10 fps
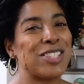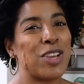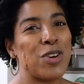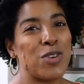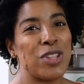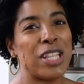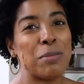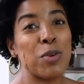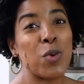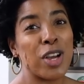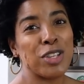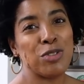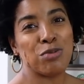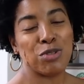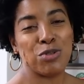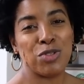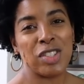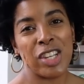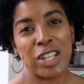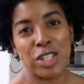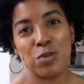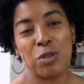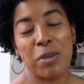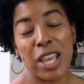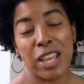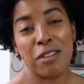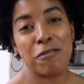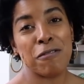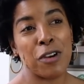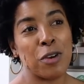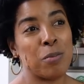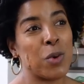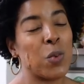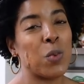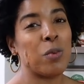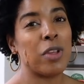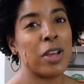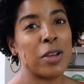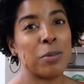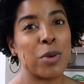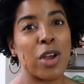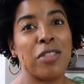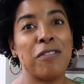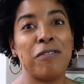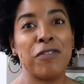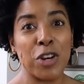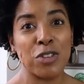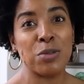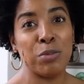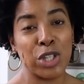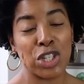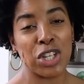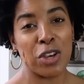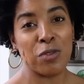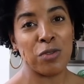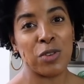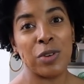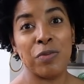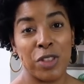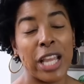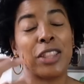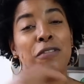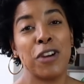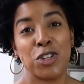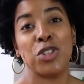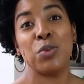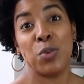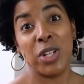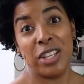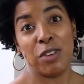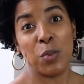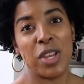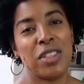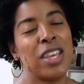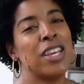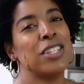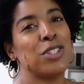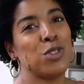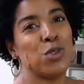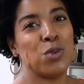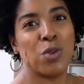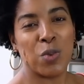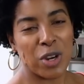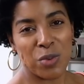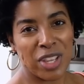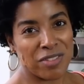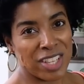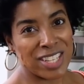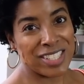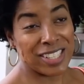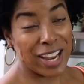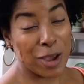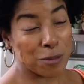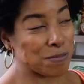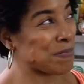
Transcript: So let me walk you through the changes we made from the first bookshelf, like the version we were living with, to where we have landed now.